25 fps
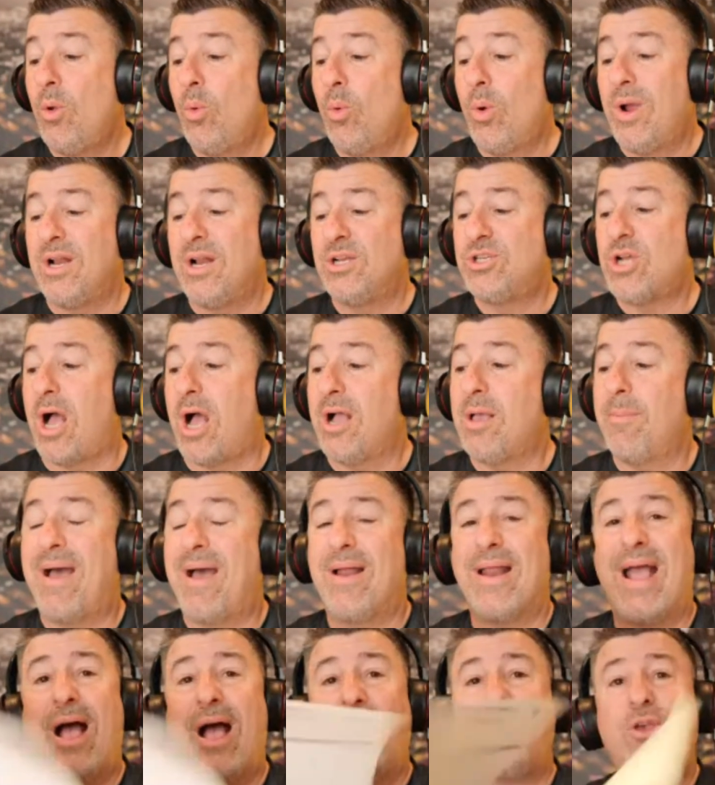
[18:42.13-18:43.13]
We're going to talk
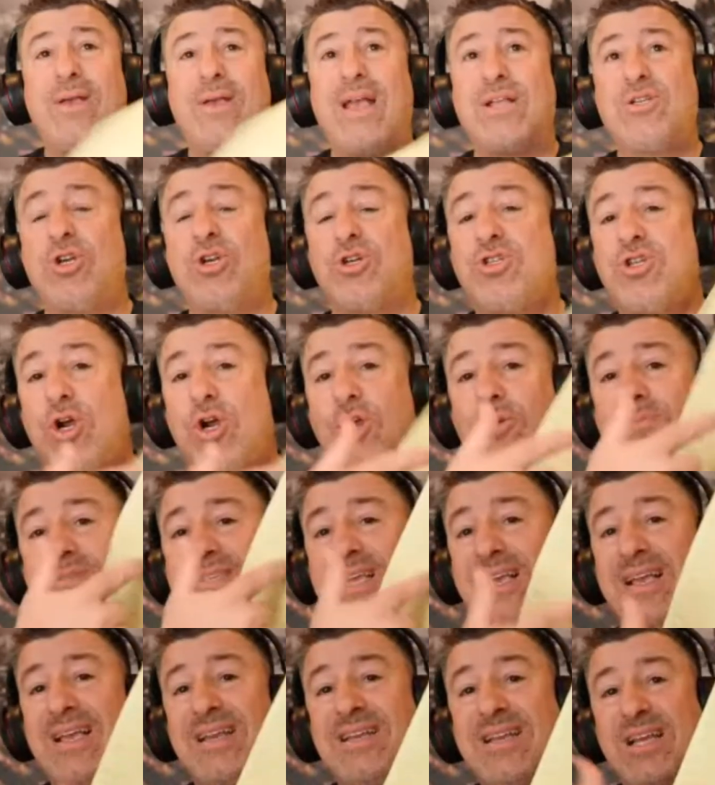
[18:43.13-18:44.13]
about how you get your terms
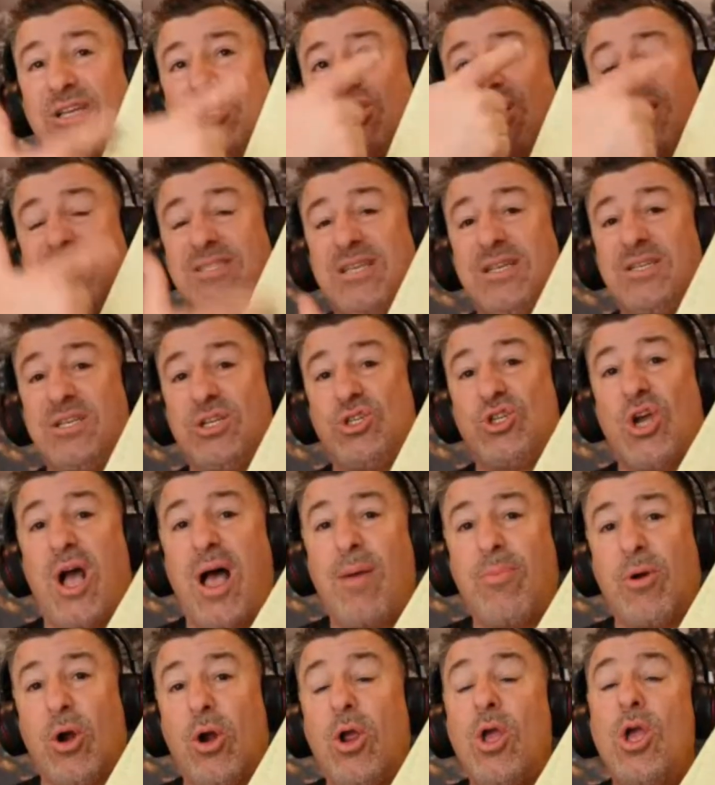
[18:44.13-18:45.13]
and conditions into
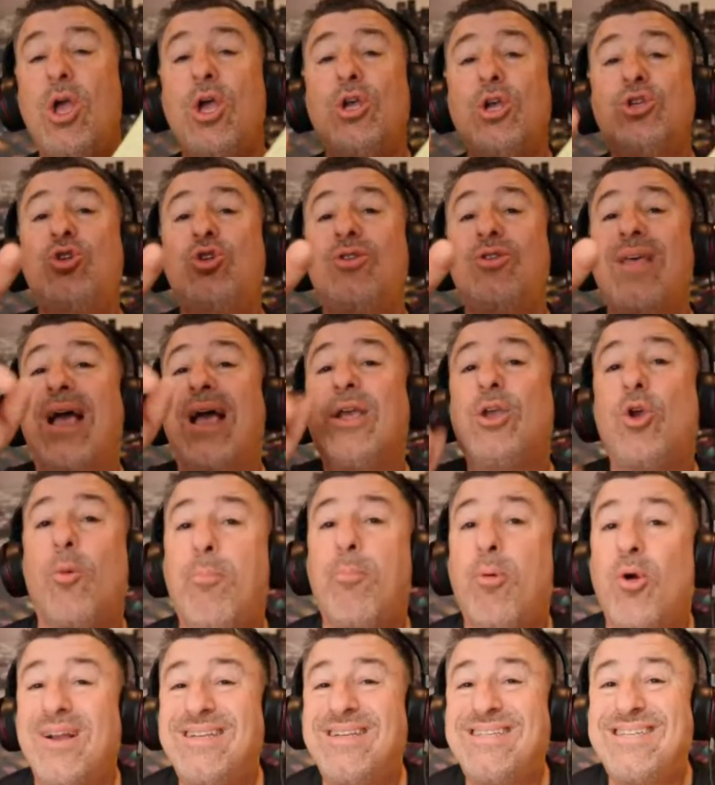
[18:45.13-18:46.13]
Jobber so that
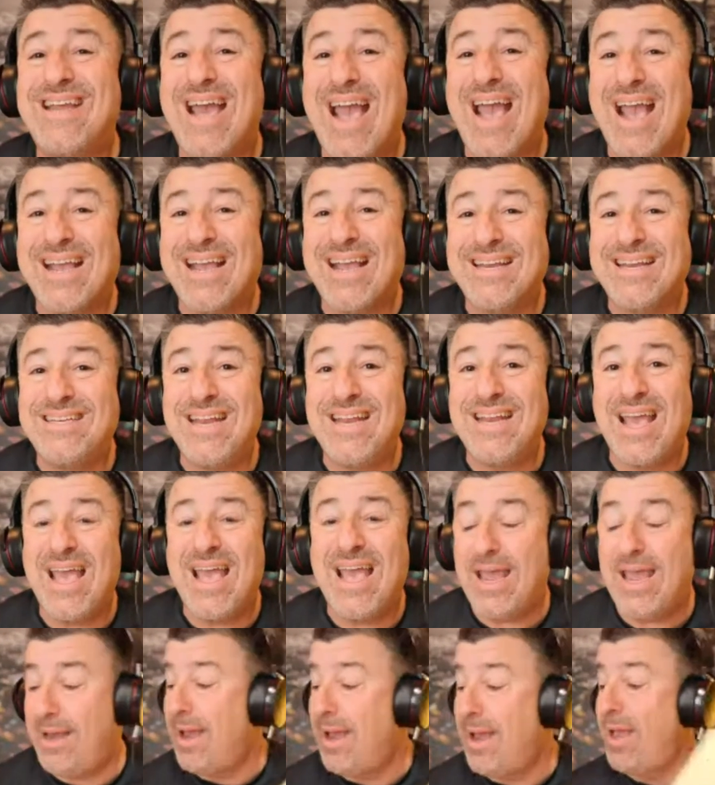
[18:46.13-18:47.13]
you're
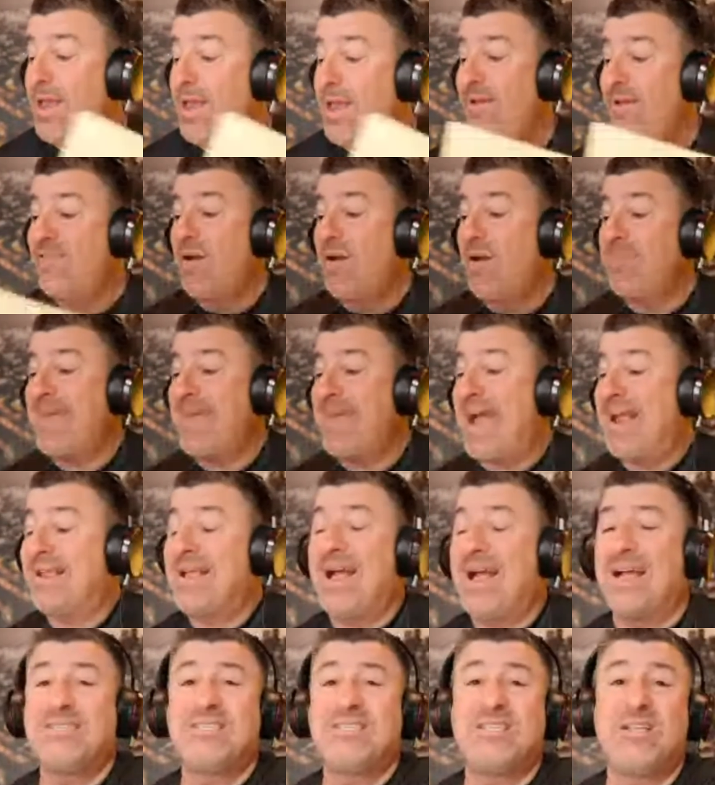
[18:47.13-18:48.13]
protected from
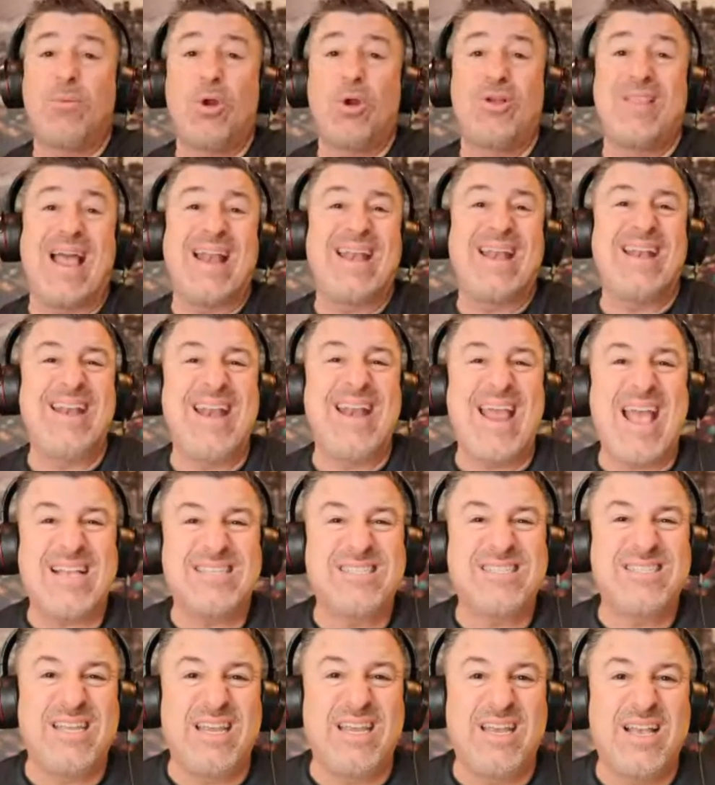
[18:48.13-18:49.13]
that customer, that
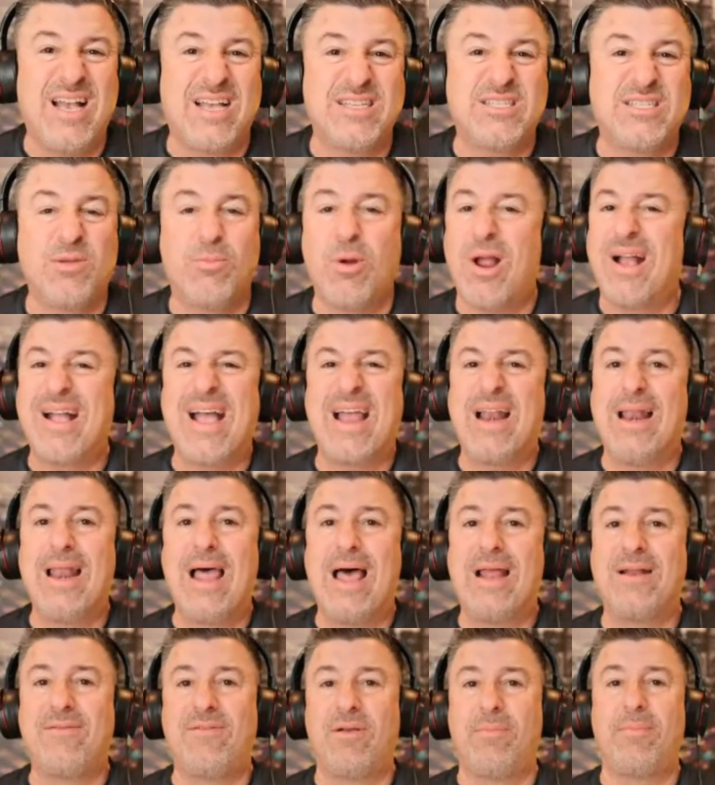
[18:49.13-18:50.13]
nasty customer. I got a
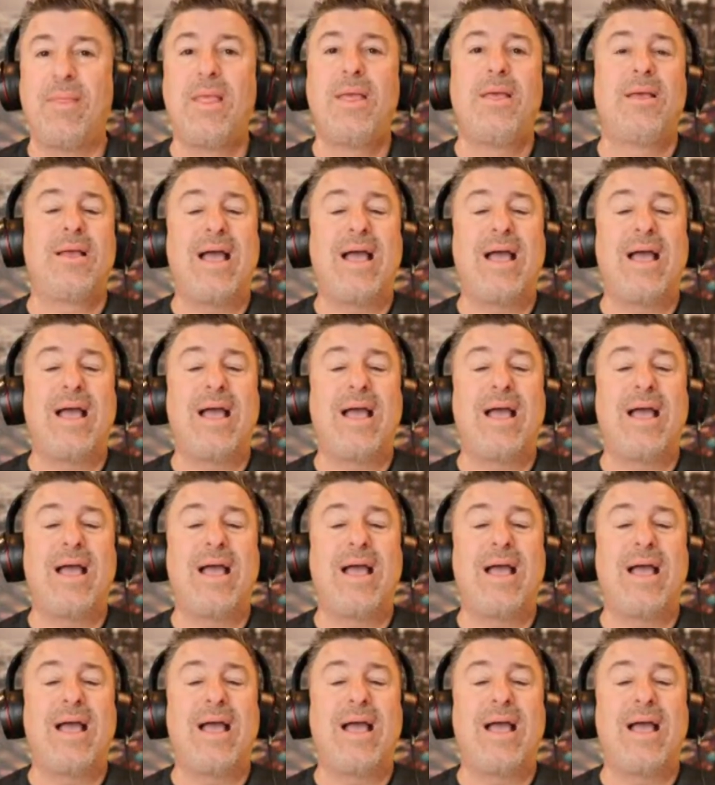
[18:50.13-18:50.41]
lot of them.